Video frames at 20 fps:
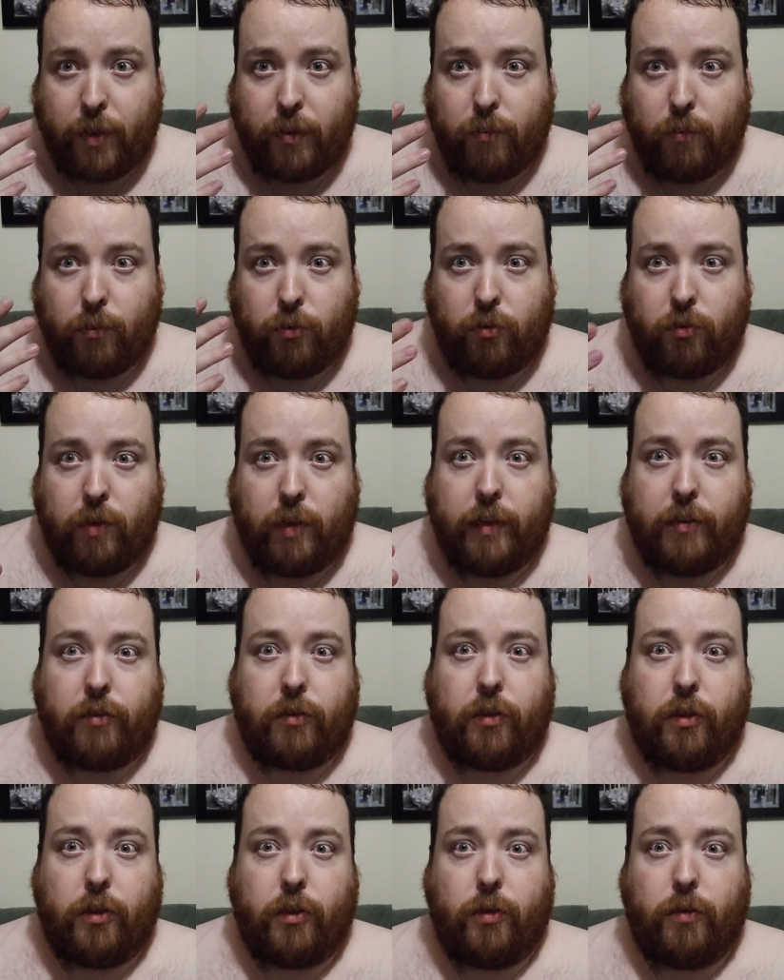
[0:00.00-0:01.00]
was trying
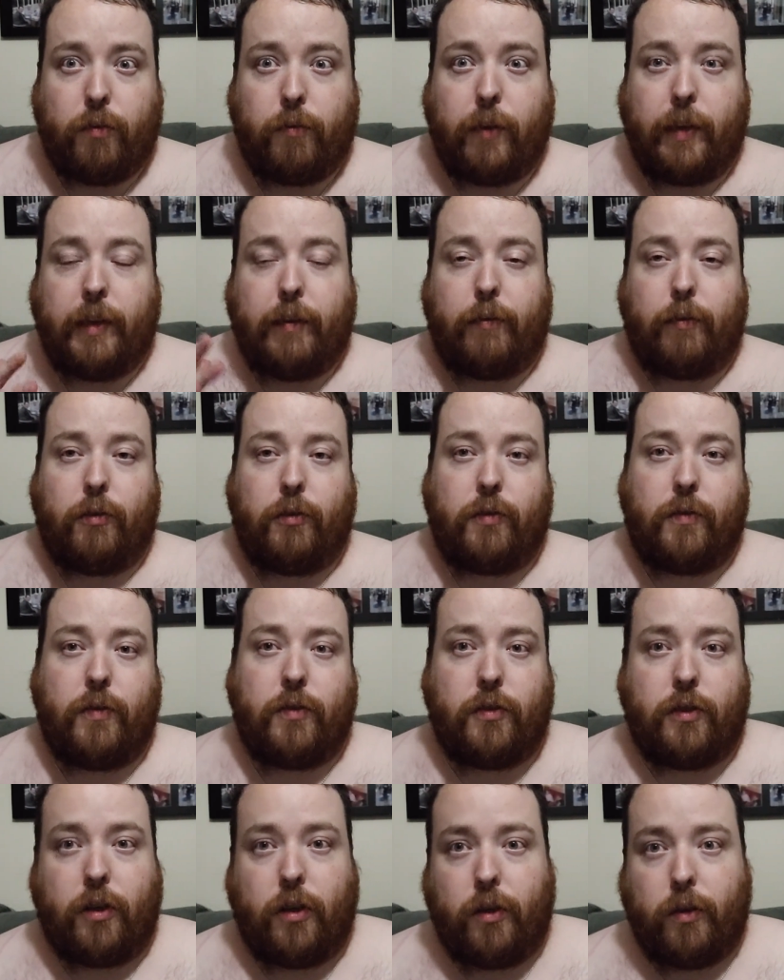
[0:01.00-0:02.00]
to find the Philosopher's
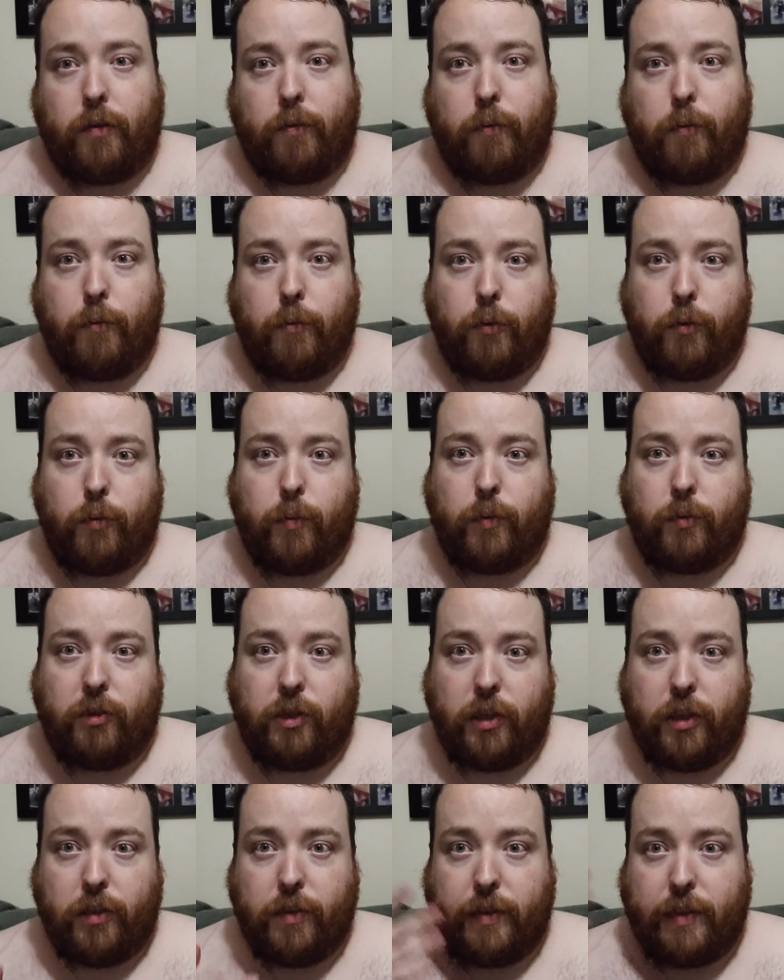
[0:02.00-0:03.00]
Stone for Voldemort
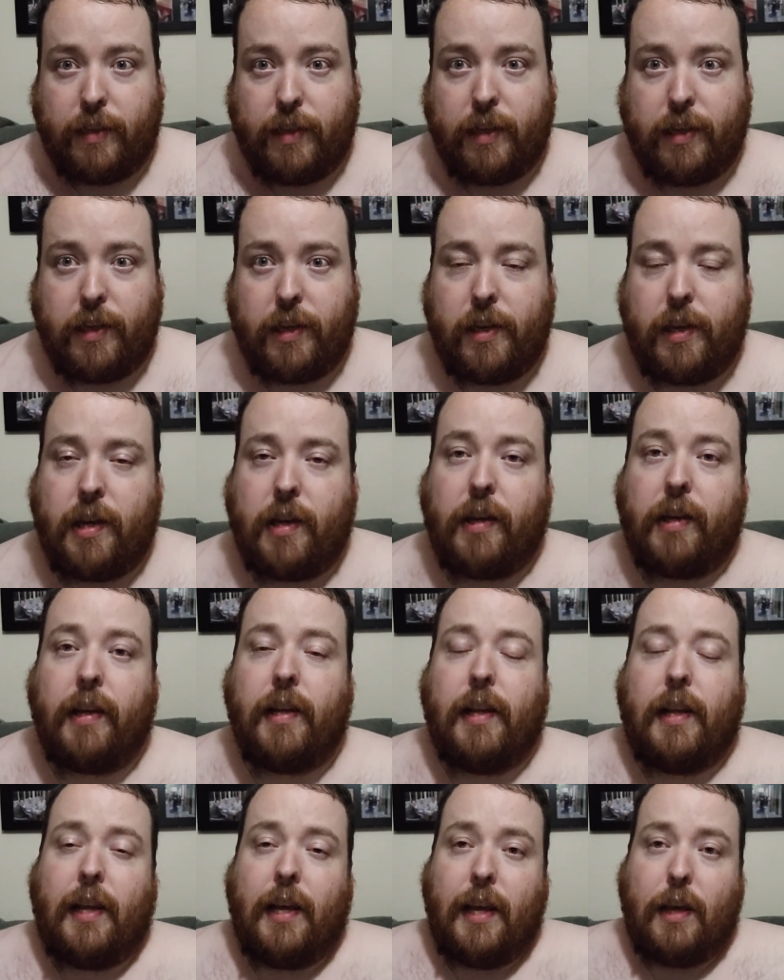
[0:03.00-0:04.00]
to use and yada yada yada.
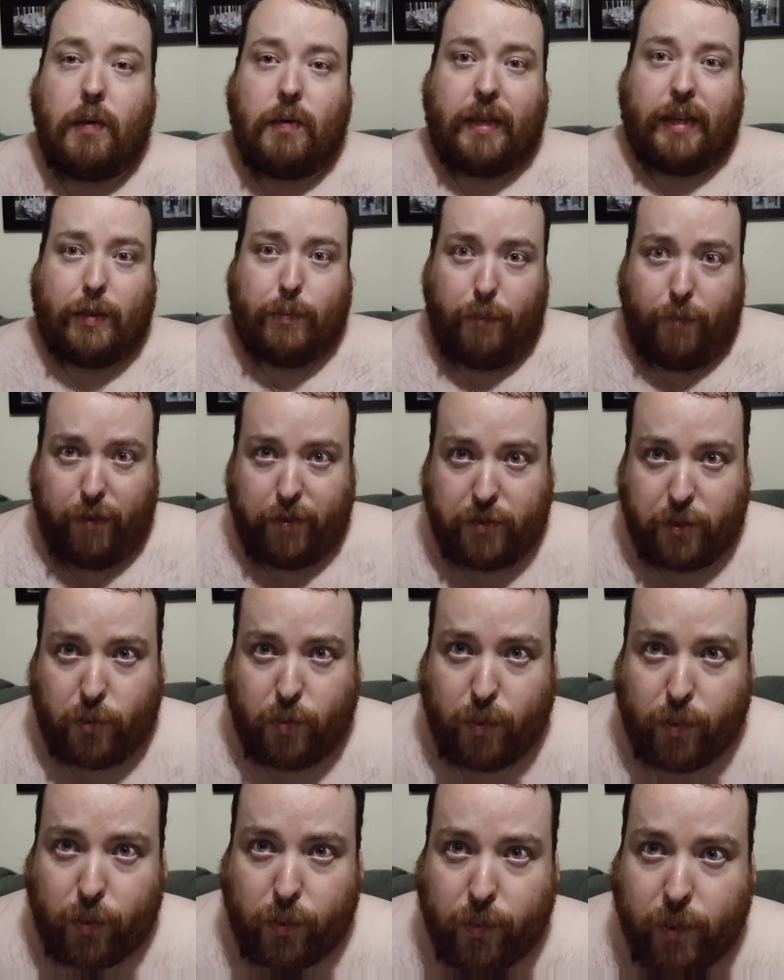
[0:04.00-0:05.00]
It was actually Professor
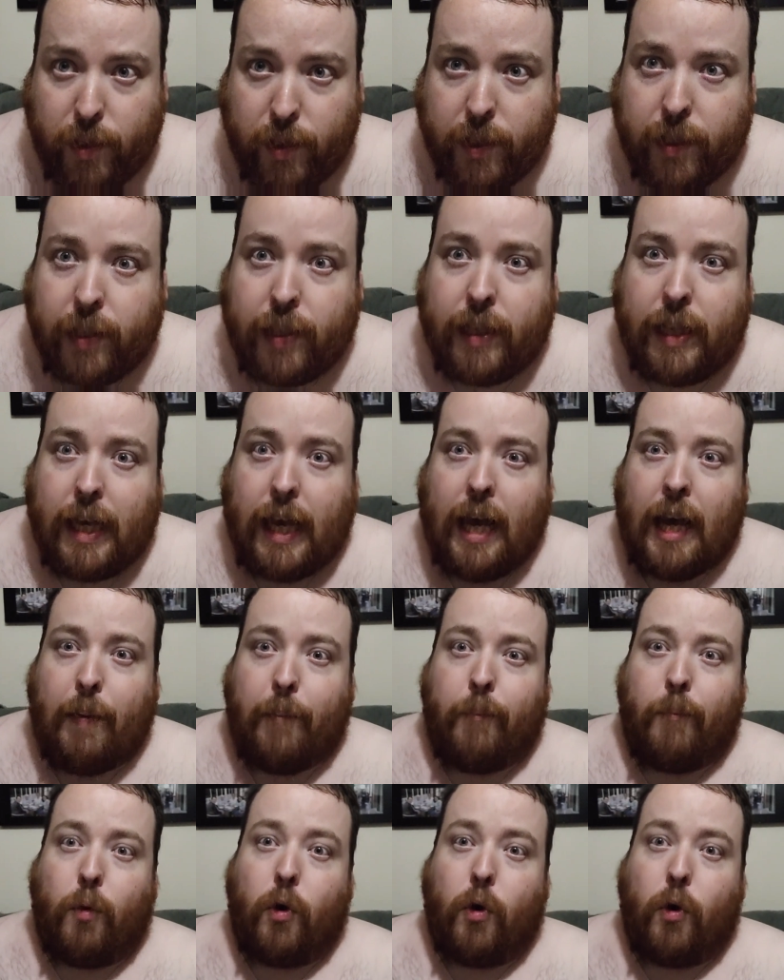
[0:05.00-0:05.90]
Quirrell.